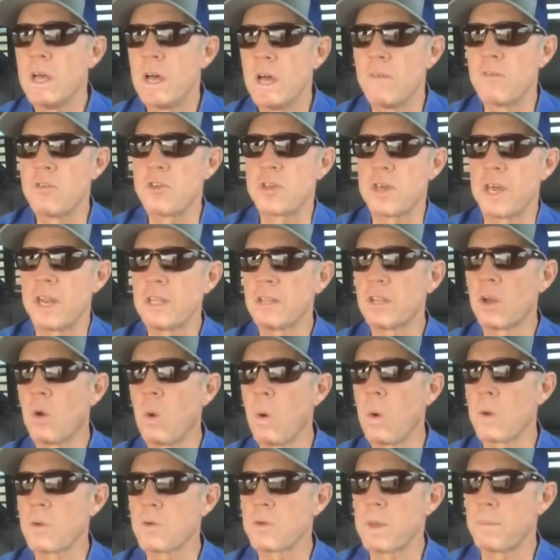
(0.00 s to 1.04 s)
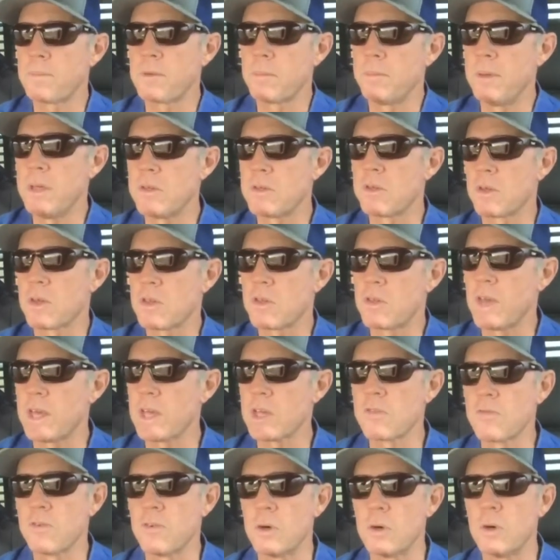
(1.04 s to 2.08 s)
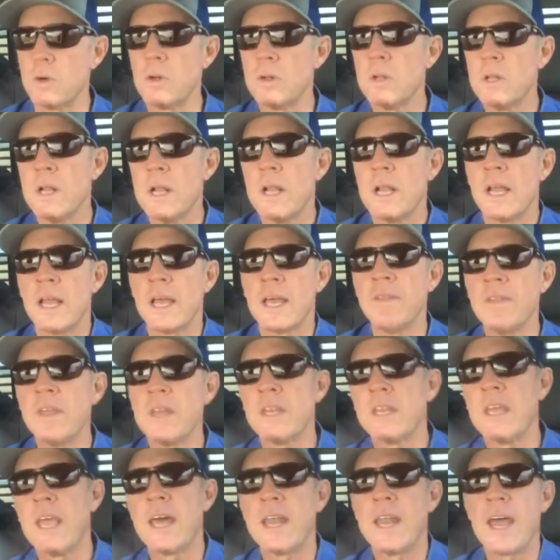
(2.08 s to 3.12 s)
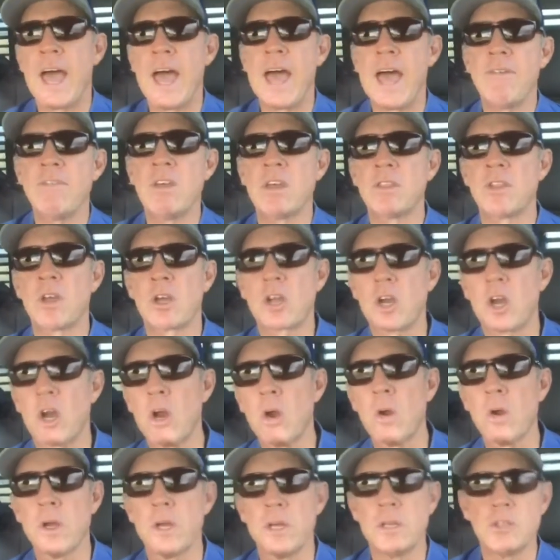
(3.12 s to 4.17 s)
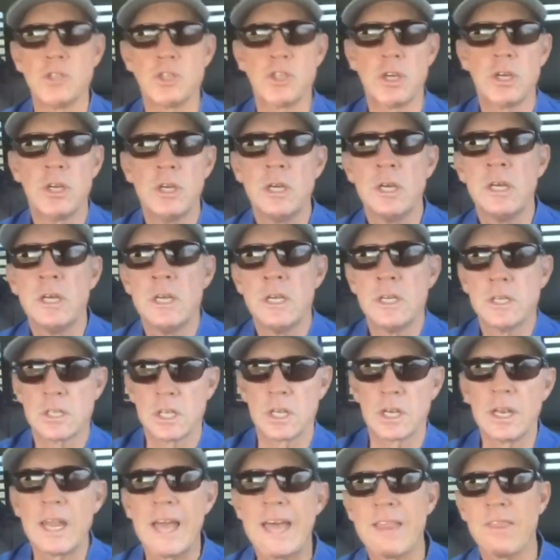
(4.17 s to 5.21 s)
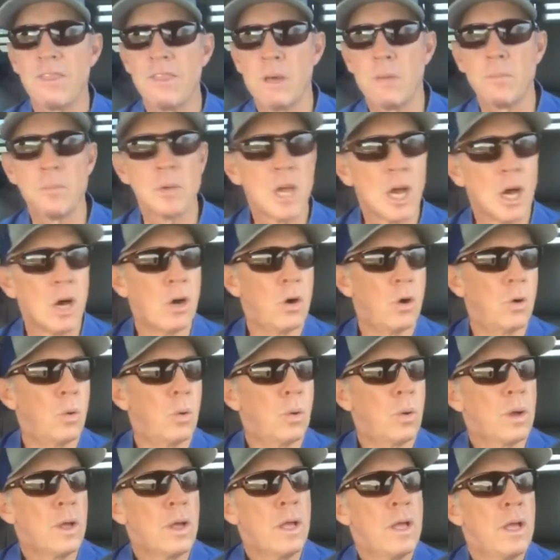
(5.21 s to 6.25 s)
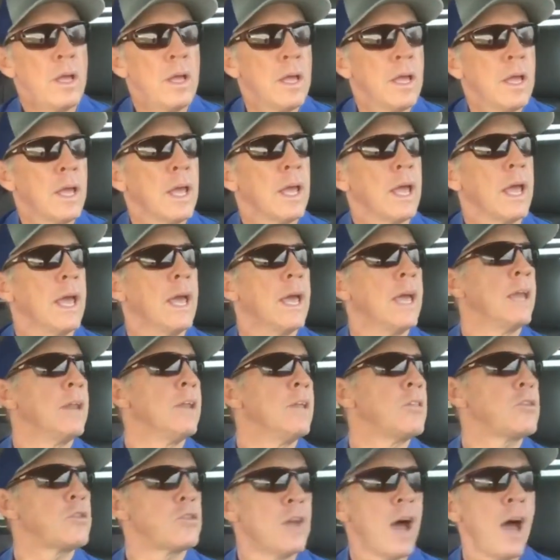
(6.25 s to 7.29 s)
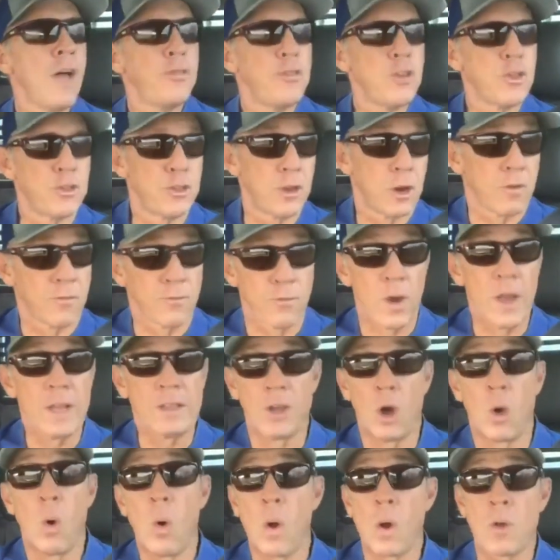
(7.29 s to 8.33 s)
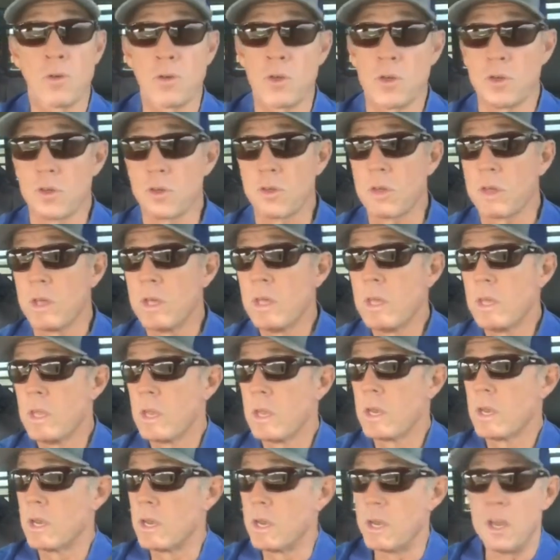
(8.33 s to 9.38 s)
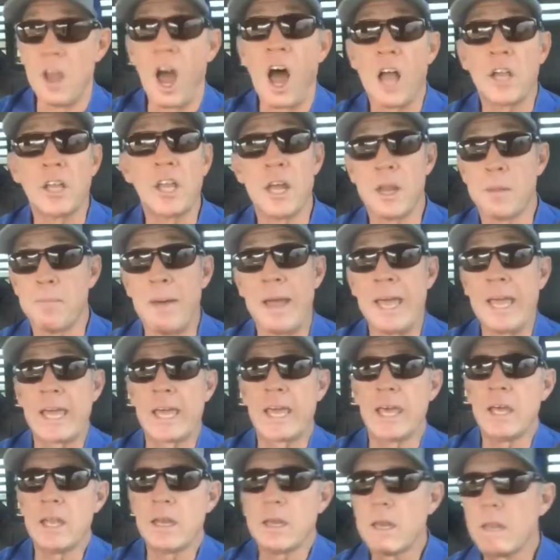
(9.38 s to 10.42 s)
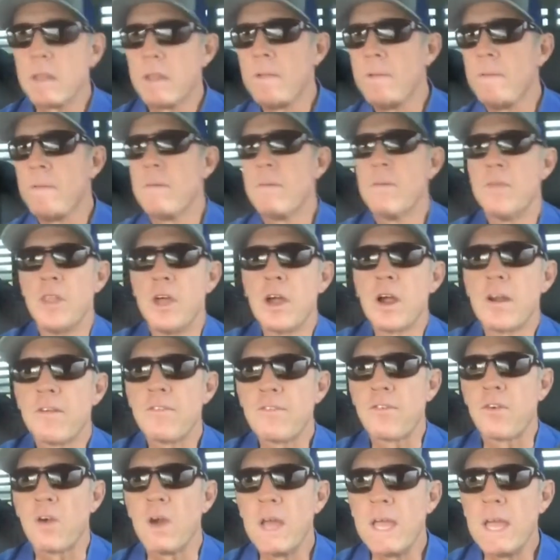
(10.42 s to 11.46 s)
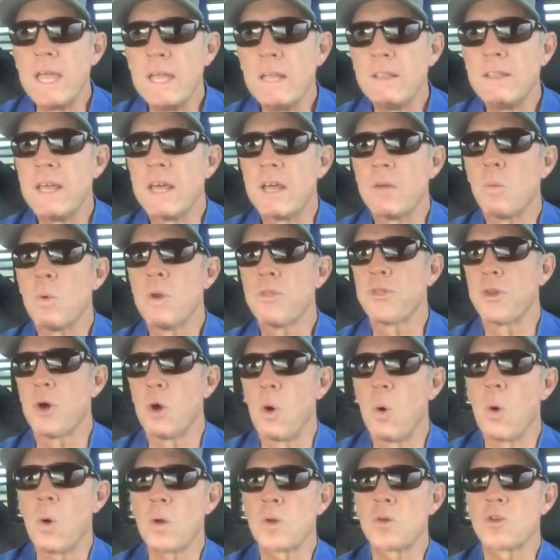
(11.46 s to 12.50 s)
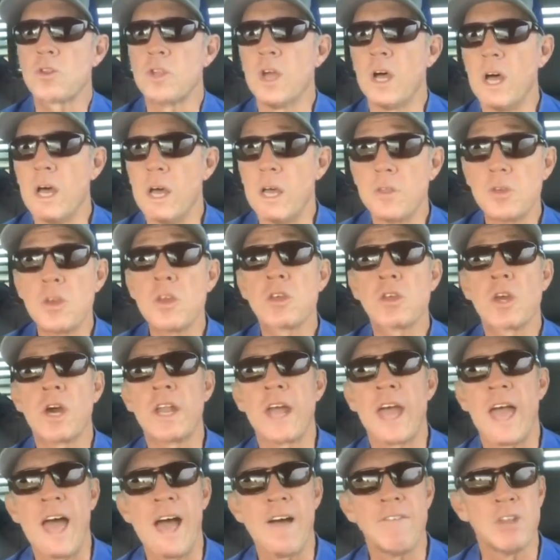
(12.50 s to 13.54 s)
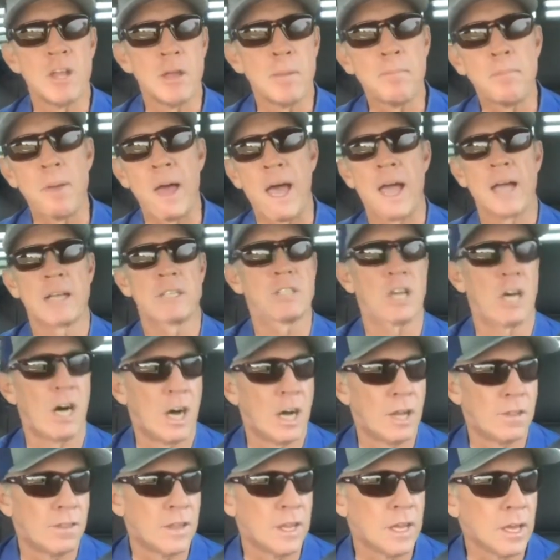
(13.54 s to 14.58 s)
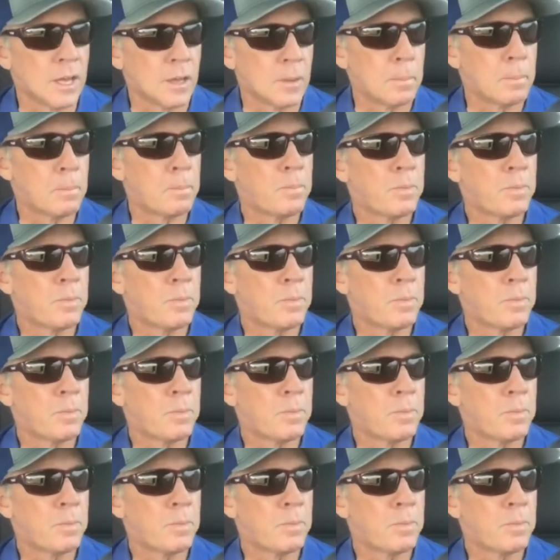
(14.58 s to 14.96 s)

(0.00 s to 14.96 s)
of setting their horse up to be successful and then yet having the courage to let them go. And it's not that they're afraid the horse is not going to make it. They're afraid that what the horse does is going to have an impact on them.